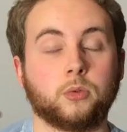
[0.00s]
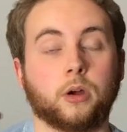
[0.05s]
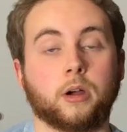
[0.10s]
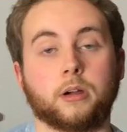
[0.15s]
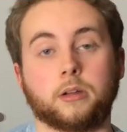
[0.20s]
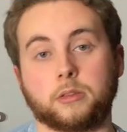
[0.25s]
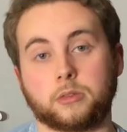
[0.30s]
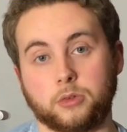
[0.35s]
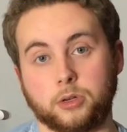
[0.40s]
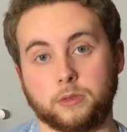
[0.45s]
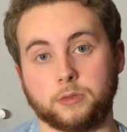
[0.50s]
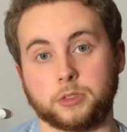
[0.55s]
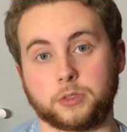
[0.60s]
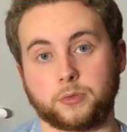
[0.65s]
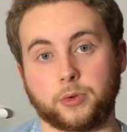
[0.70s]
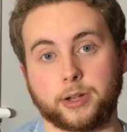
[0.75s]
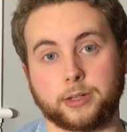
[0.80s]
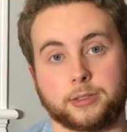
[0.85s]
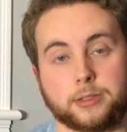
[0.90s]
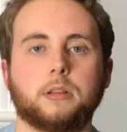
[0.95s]
are 3 of his
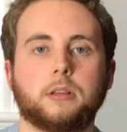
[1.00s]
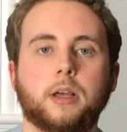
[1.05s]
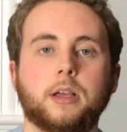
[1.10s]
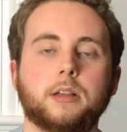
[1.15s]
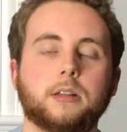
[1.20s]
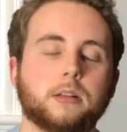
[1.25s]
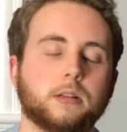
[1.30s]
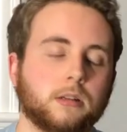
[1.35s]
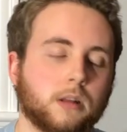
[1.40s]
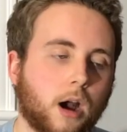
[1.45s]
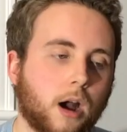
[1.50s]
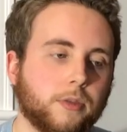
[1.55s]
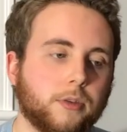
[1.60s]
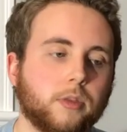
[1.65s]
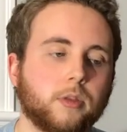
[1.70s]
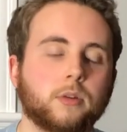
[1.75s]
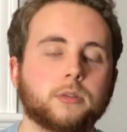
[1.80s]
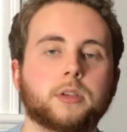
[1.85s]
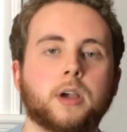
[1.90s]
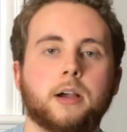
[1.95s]
friends. Like, not that
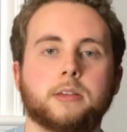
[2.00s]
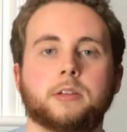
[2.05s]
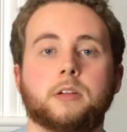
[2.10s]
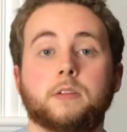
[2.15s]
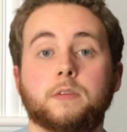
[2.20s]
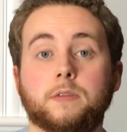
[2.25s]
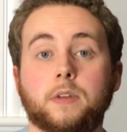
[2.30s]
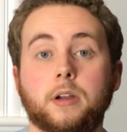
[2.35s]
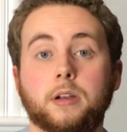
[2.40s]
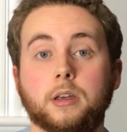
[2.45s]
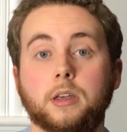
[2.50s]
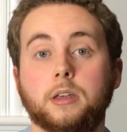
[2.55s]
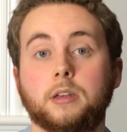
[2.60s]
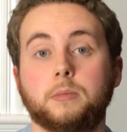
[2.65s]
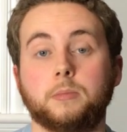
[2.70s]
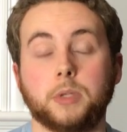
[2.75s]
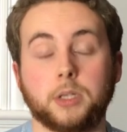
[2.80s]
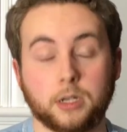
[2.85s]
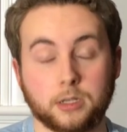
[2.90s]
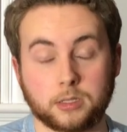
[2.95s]
those guys aren't funny,
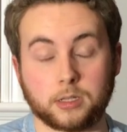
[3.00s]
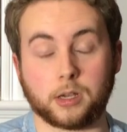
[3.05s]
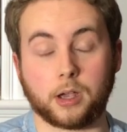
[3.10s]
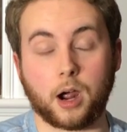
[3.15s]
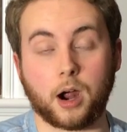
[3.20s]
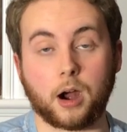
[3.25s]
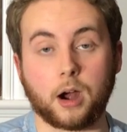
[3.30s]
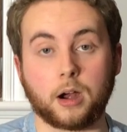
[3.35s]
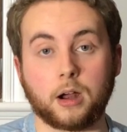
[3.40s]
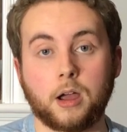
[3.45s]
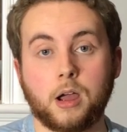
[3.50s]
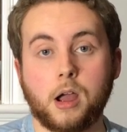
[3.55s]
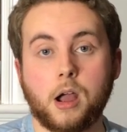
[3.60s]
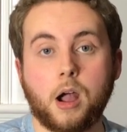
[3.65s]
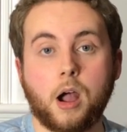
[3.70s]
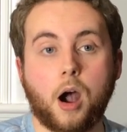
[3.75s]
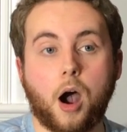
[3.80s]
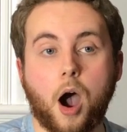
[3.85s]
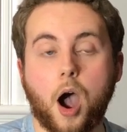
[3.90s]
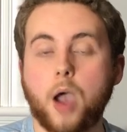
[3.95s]
because they are.
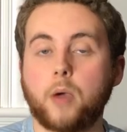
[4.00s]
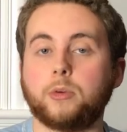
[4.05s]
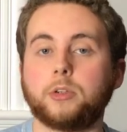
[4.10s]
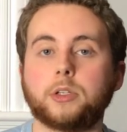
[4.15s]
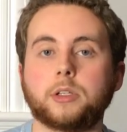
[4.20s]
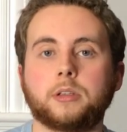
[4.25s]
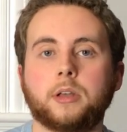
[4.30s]
I would just